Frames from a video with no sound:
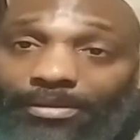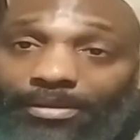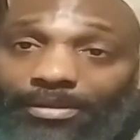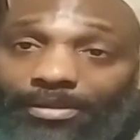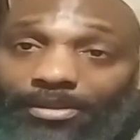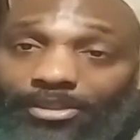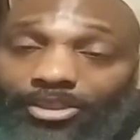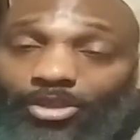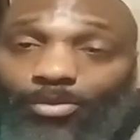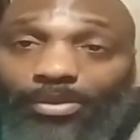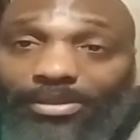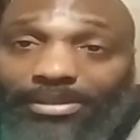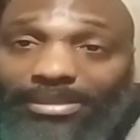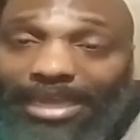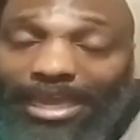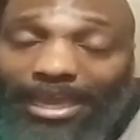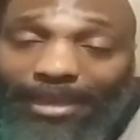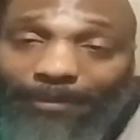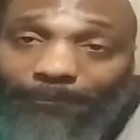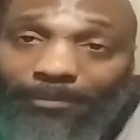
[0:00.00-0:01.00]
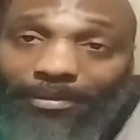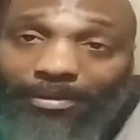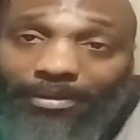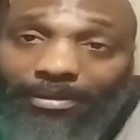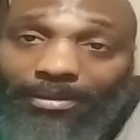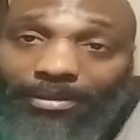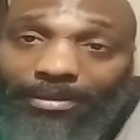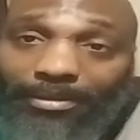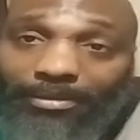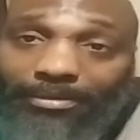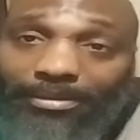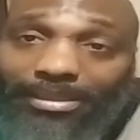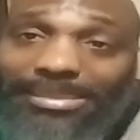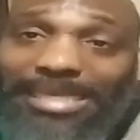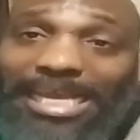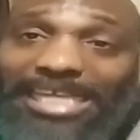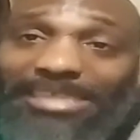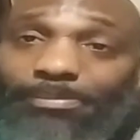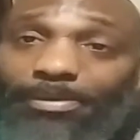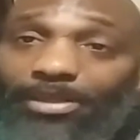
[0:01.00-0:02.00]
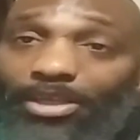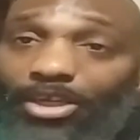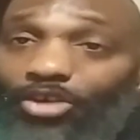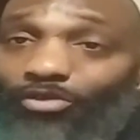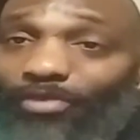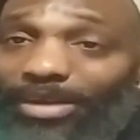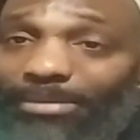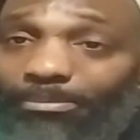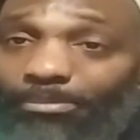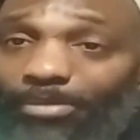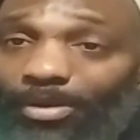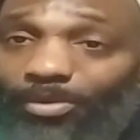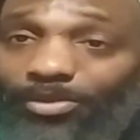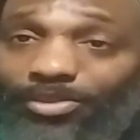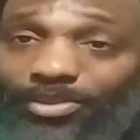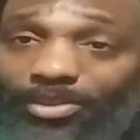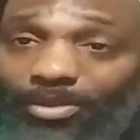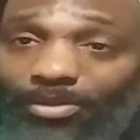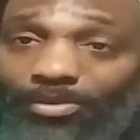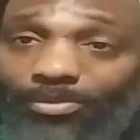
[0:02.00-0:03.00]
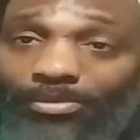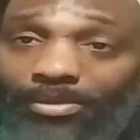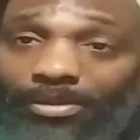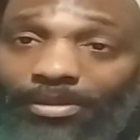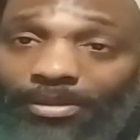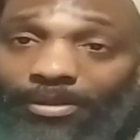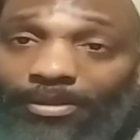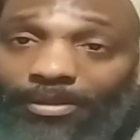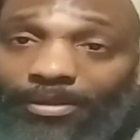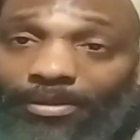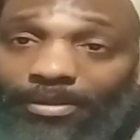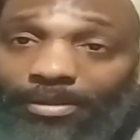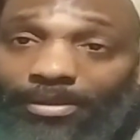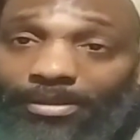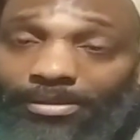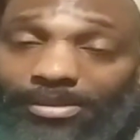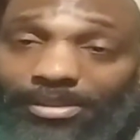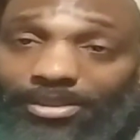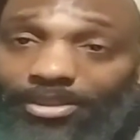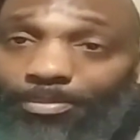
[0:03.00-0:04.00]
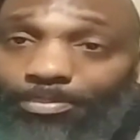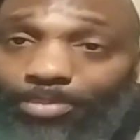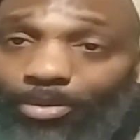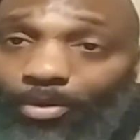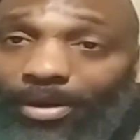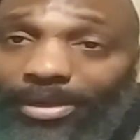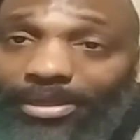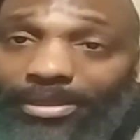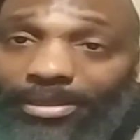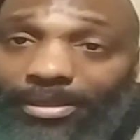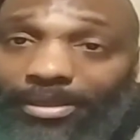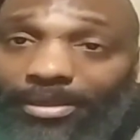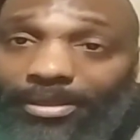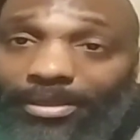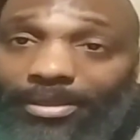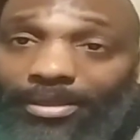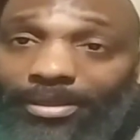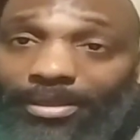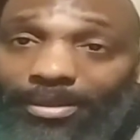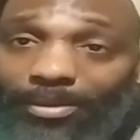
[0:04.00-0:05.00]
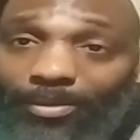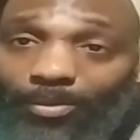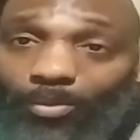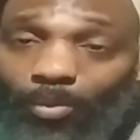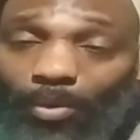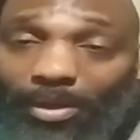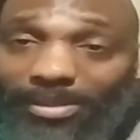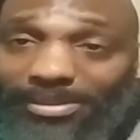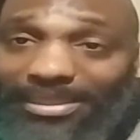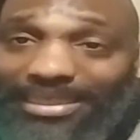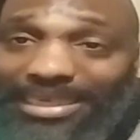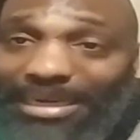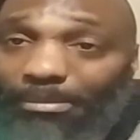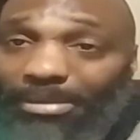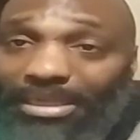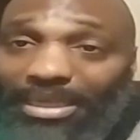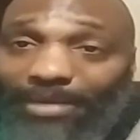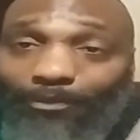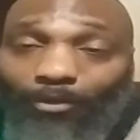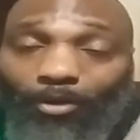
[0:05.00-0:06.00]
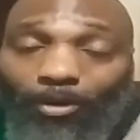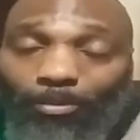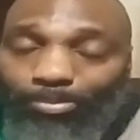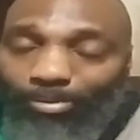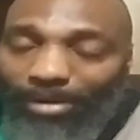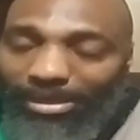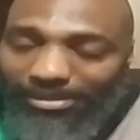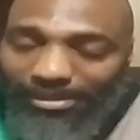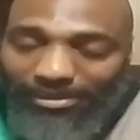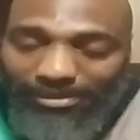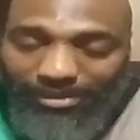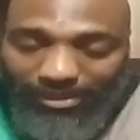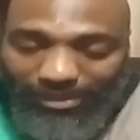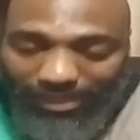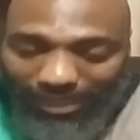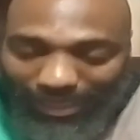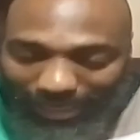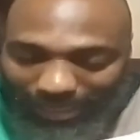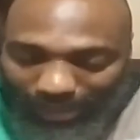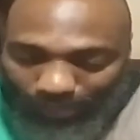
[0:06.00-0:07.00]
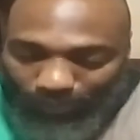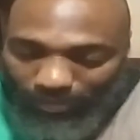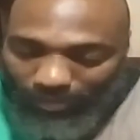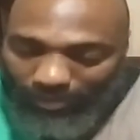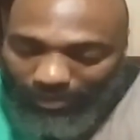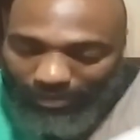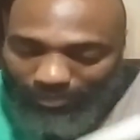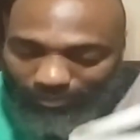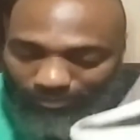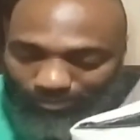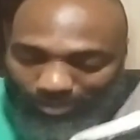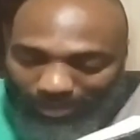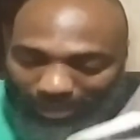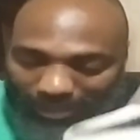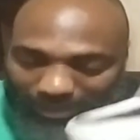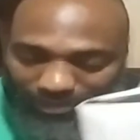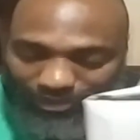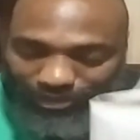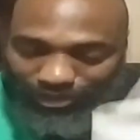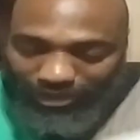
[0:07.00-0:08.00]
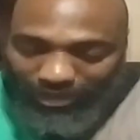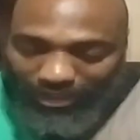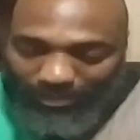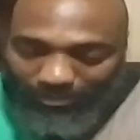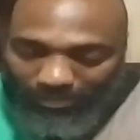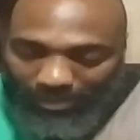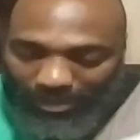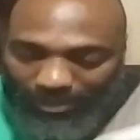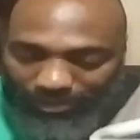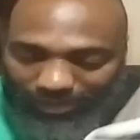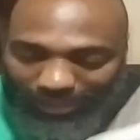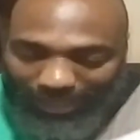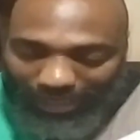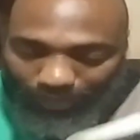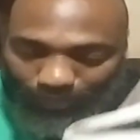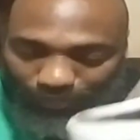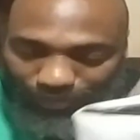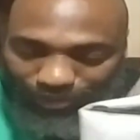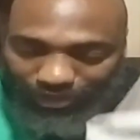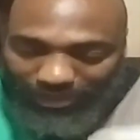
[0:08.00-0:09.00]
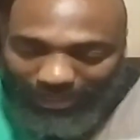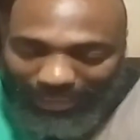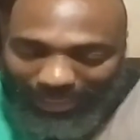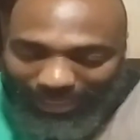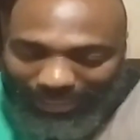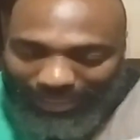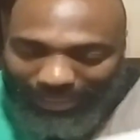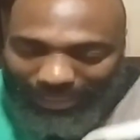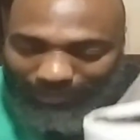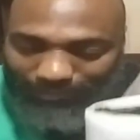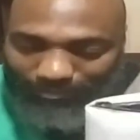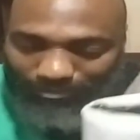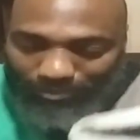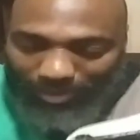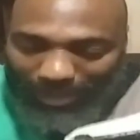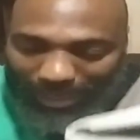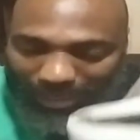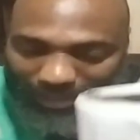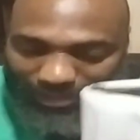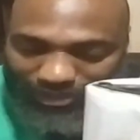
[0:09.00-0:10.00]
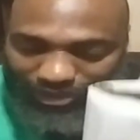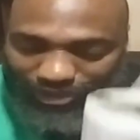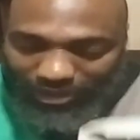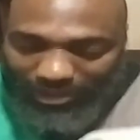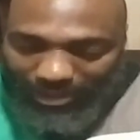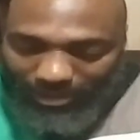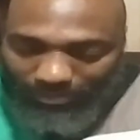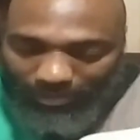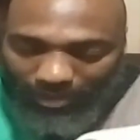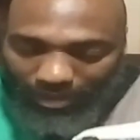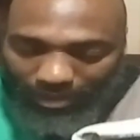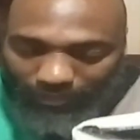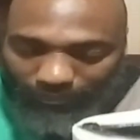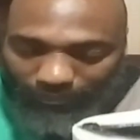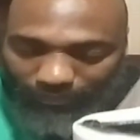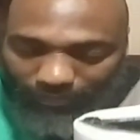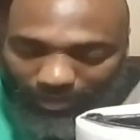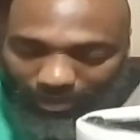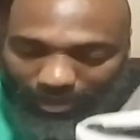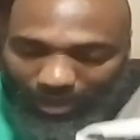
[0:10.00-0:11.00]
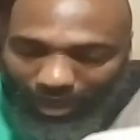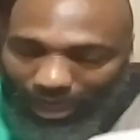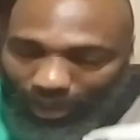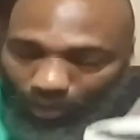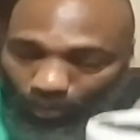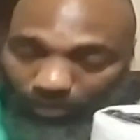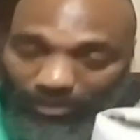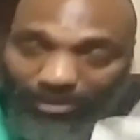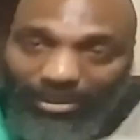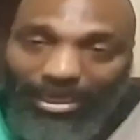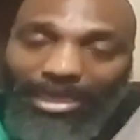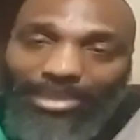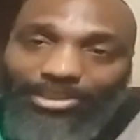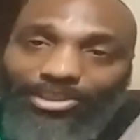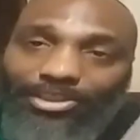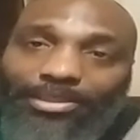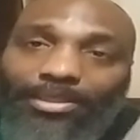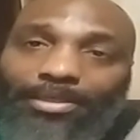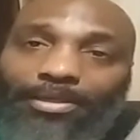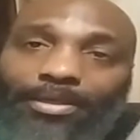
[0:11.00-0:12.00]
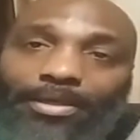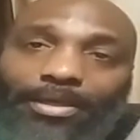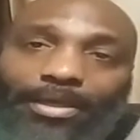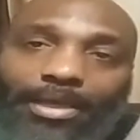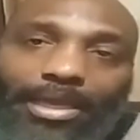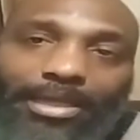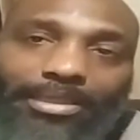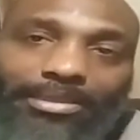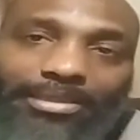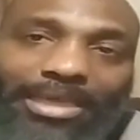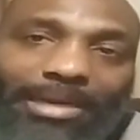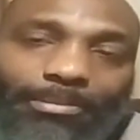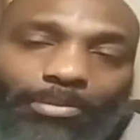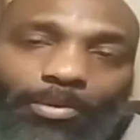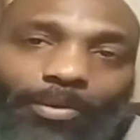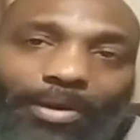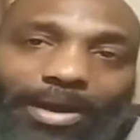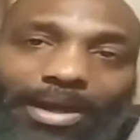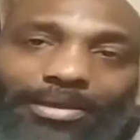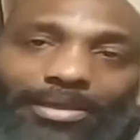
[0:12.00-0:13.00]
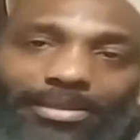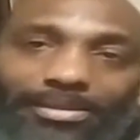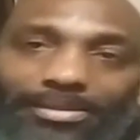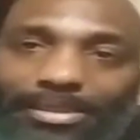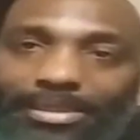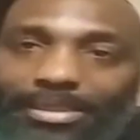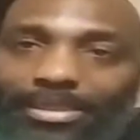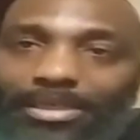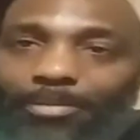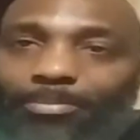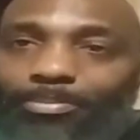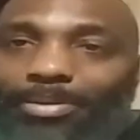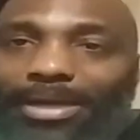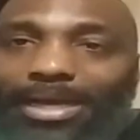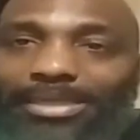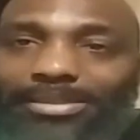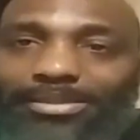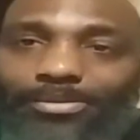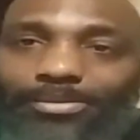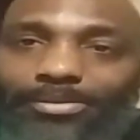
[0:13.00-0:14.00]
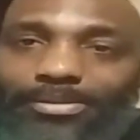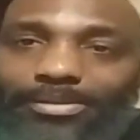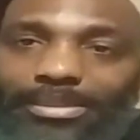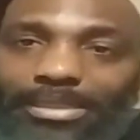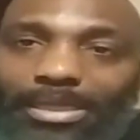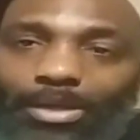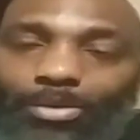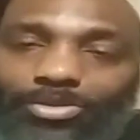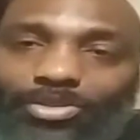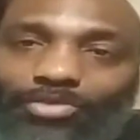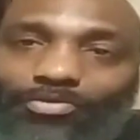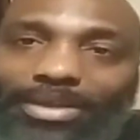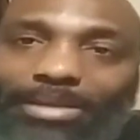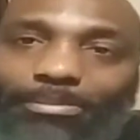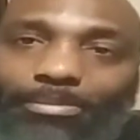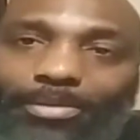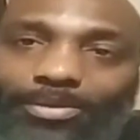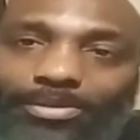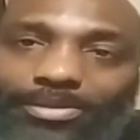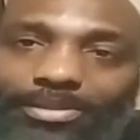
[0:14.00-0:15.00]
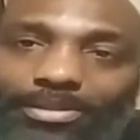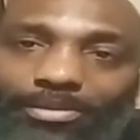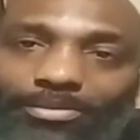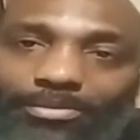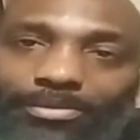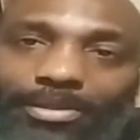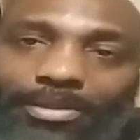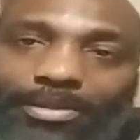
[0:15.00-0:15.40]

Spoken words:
So with that, this has been a great millstone. To the point. Once again, we give all praises to Yahweh, Bahashem, Yahweh Shah, Bahashem, Wakak Wadash, and double honor to the apostles. And that was a great millstone.